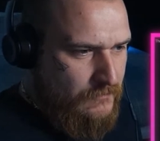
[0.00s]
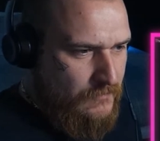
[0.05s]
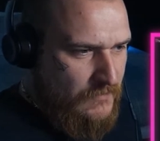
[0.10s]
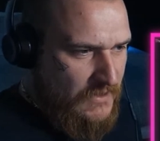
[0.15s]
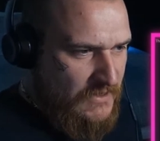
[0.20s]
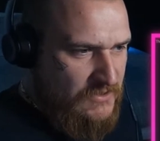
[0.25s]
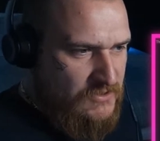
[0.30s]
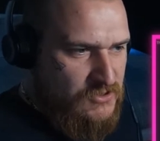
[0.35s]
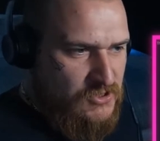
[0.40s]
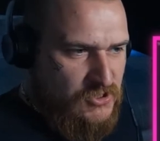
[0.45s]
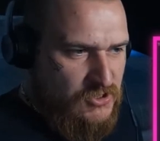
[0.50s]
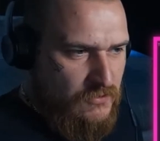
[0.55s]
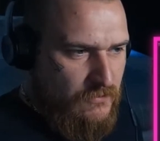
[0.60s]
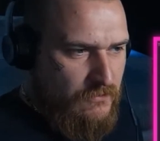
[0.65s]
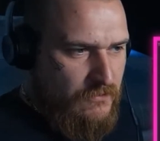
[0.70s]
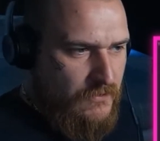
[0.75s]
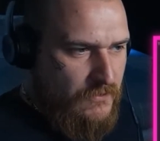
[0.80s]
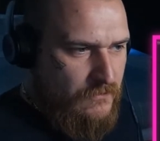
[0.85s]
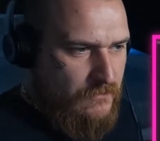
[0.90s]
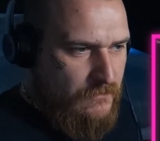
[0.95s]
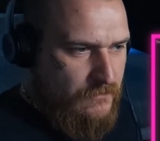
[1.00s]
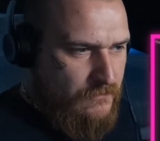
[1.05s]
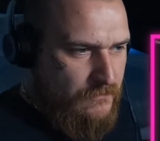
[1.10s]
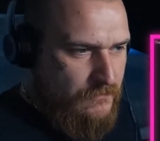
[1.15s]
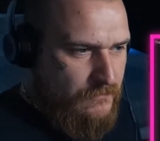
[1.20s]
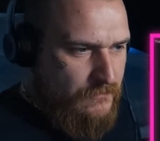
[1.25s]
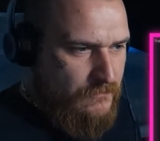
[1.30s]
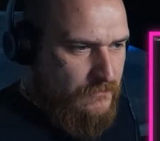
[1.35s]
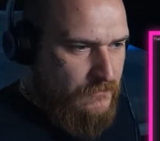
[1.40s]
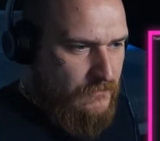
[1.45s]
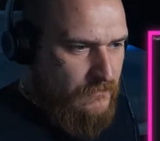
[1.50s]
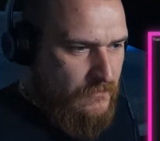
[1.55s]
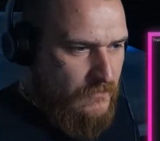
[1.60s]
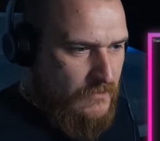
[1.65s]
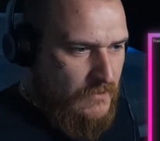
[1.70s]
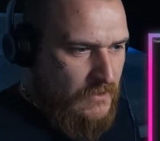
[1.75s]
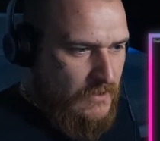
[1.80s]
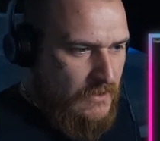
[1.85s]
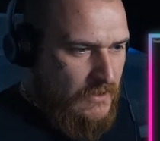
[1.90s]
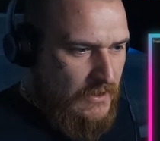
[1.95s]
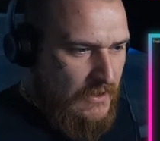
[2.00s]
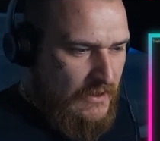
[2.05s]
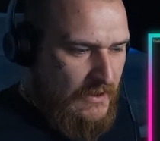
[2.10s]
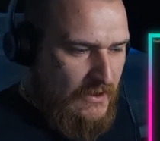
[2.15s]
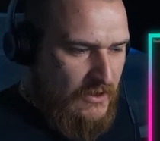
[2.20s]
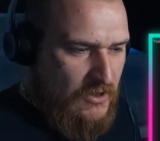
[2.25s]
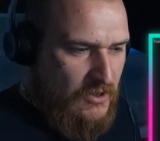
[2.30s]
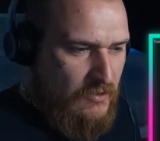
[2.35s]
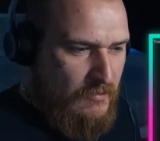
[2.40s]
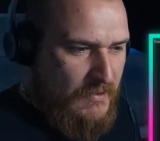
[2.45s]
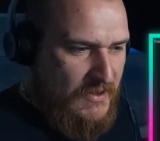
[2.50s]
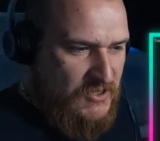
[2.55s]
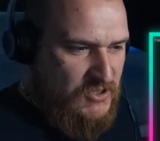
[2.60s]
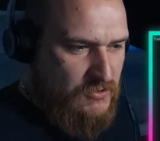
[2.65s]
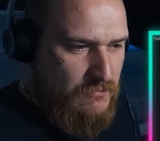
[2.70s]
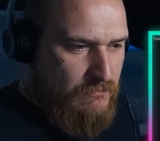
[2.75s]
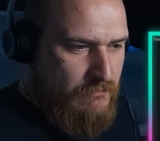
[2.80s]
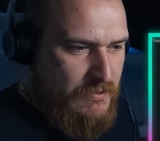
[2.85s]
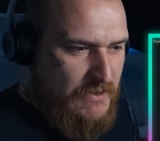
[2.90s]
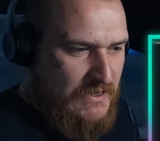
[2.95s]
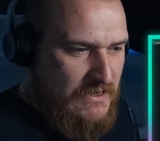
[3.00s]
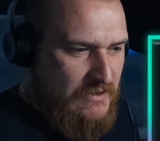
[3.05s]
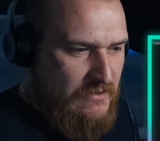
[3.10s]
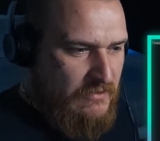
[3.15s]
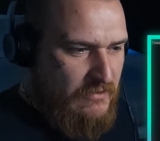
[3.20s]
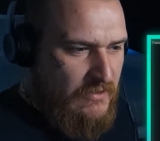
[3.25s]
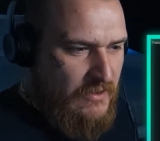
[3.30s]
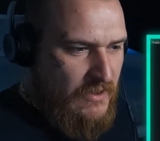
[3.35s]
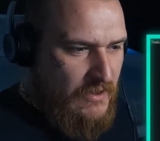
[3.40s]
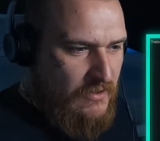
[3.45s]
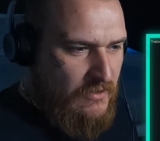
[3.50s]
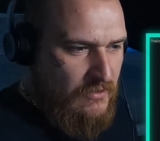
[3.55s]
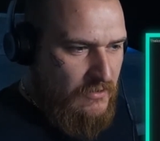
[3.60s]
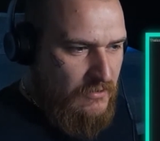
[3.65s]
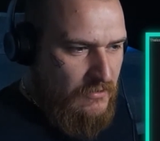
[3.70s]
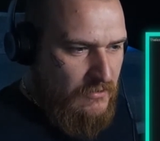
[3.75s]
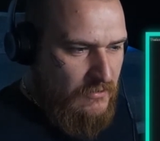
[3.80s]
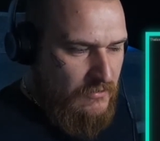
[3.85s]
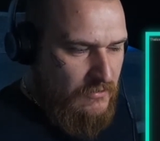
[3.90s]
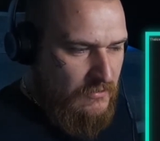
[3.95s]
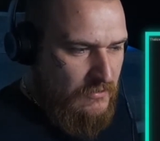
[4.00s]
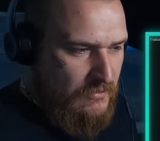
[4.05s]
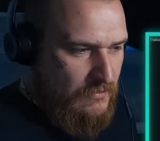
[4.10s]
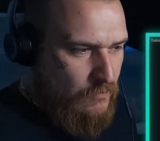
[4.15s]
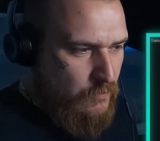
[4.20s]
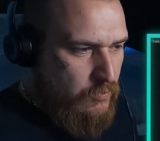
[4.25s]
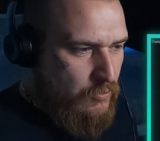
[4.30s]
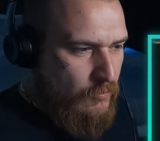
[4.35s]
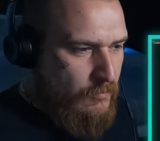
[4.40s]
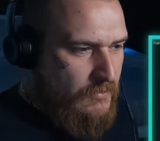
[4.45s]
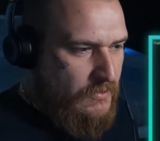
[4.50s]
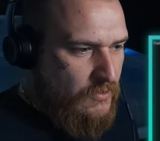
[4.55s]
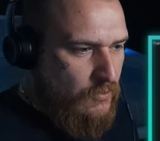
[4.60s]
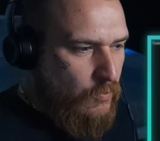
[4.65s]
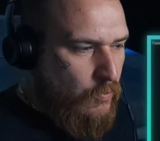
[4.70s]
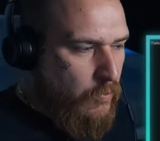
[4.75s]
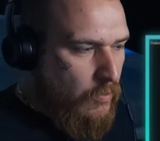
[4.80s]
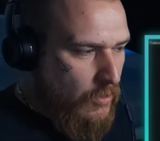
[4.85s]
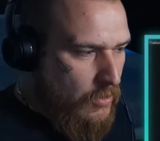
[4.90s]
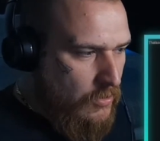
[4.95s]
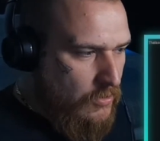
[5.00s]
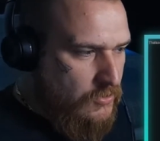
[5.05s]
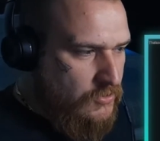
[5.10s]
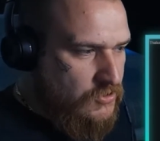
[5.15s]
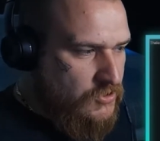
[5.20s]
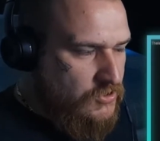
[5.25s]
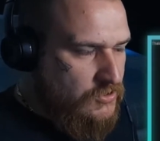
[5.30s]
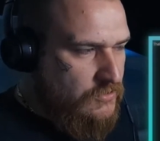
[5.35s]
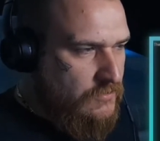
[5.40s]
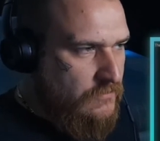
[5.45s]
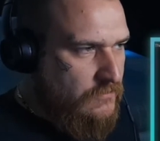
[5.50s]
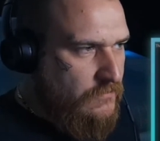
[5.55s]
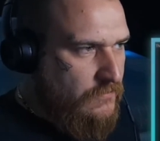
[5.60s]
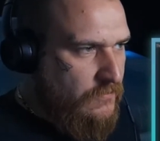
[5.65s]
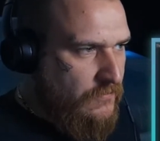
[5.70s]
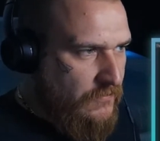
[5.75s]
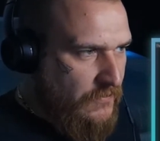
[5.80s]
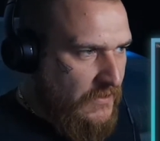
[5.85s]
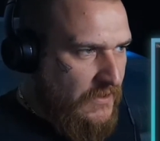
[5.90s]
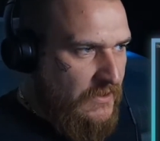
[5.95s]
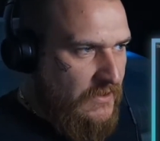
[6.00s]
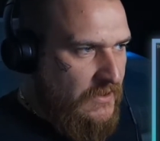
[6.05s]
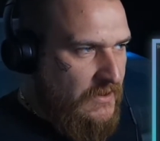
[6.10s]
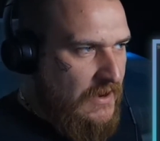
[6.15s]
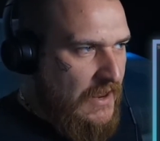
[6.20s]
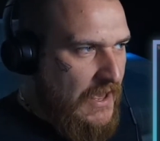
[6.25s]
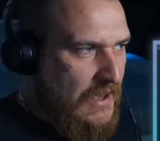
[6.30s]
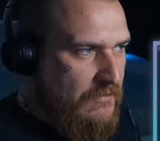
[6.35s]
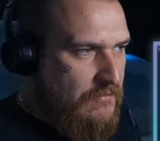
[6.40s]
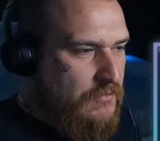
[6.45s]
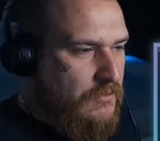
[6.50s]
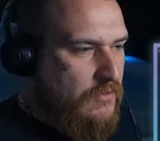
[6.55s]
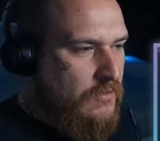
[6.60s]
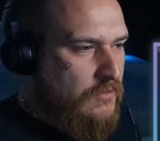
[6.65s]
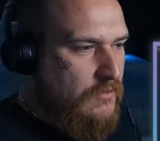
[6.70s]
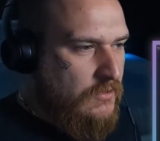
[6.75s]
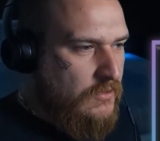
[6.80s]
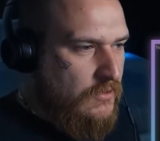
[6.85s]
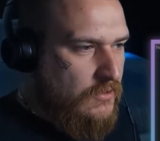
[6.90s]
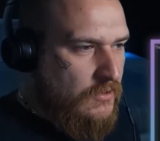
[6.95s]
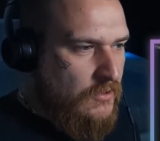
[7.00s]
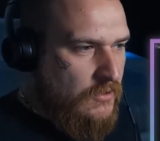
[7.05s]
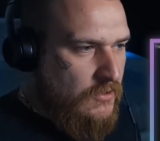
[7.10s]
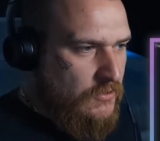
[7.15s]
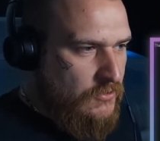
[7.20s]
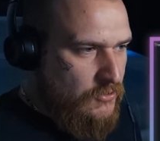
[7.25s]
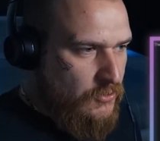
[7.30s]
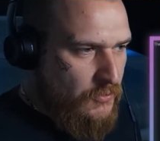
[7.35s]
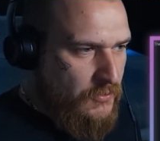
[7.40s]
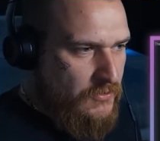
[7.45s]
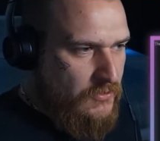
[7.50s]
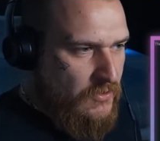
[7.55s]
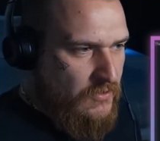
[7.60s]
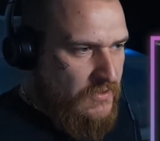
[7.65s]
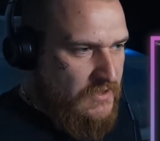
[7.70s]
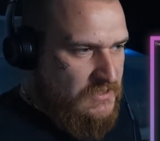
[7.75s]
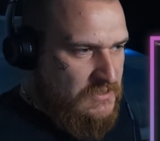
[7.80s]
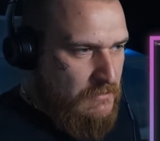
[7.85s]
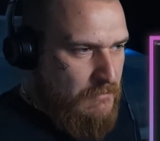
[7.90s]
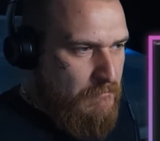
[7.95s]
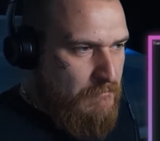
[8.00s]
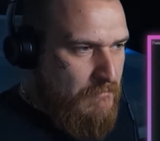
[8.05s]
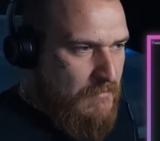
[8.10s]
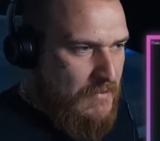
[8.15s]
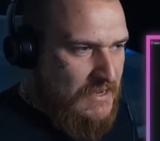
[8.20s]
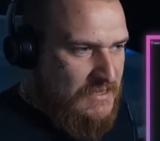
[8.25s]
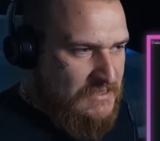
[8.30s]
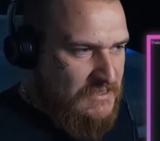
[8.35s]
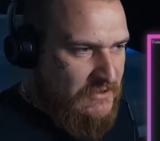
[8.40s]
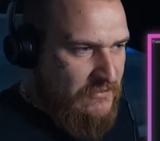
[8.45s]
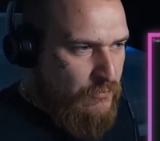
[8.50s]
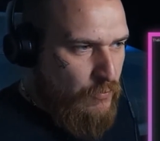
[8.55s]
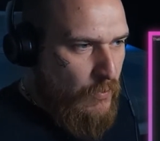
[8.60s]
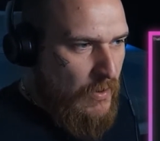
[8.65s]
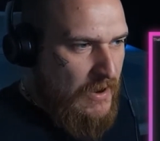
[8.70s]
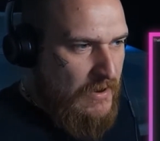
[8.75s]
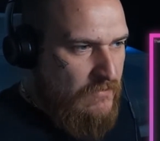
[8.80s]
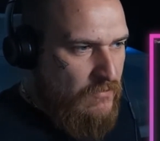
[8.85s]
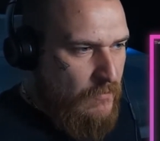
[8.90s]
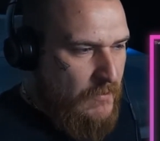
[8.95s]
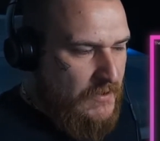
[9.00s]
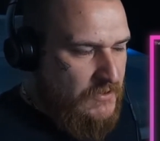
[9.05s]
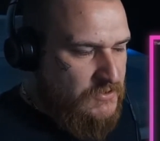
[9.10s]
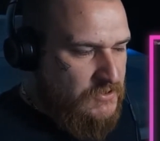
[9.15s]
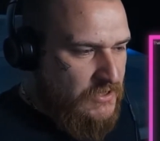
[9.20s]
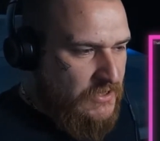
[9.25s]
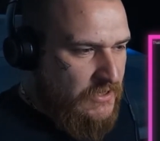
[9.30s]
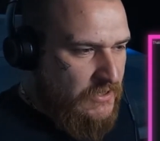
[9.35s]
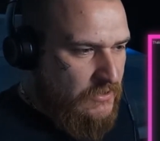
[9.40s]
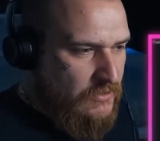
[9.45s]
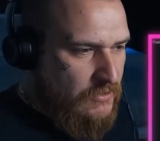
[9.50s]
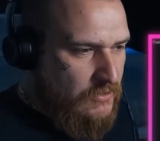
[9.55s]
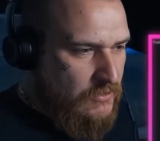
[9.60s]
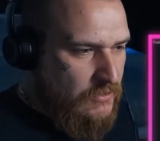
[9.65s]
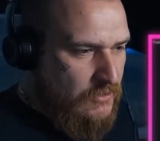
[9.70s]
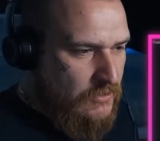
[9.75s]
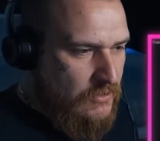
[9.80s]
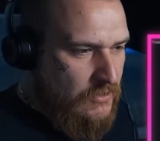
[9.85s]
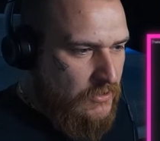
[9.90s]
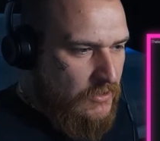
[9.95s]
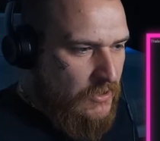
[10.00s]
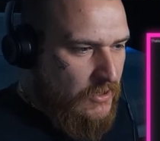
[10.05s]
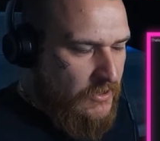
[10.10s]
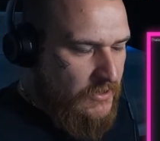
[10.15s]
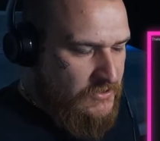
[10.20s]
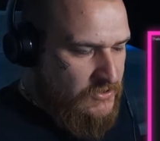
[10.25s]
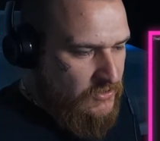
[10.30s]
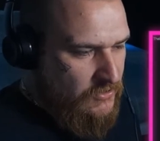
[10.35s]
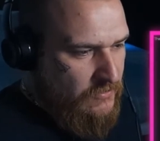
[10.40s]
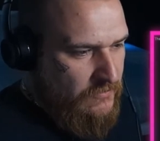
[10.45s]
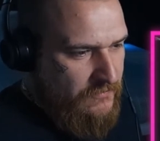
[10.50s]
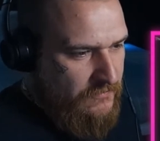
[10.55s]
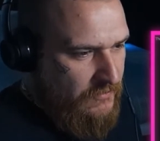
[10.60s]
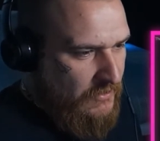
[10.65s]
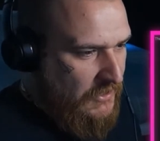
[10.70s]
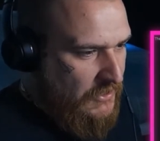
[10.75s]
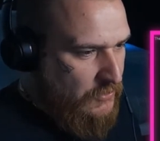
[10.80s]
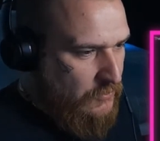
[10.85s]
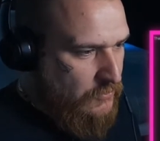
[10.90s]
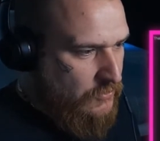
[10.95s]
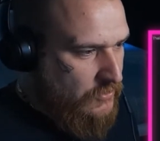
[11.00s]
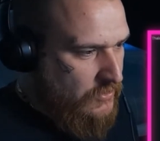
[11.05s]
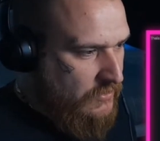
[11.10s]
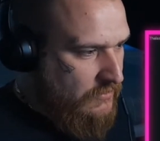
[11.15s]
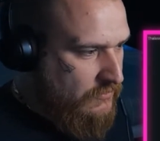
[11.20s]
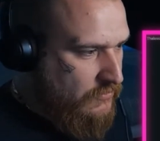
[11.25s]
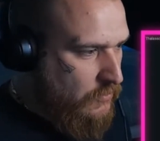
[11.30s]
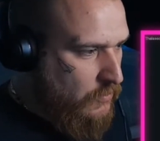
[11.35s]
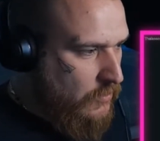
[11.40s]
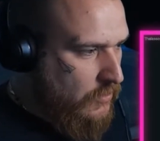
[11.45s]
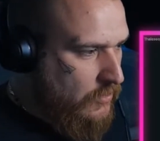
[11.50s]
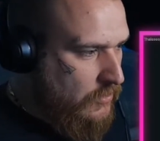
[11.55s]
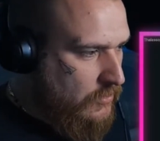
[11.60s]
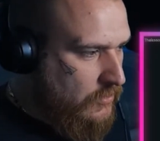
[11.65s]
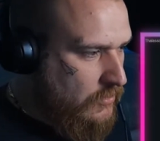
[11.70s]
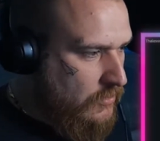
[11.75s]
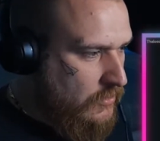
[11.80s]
into something, and I could imagine being in there would be the worst feeling ever, knowing that there's a massive wave about to hit you and it's going to fly you underneath the water.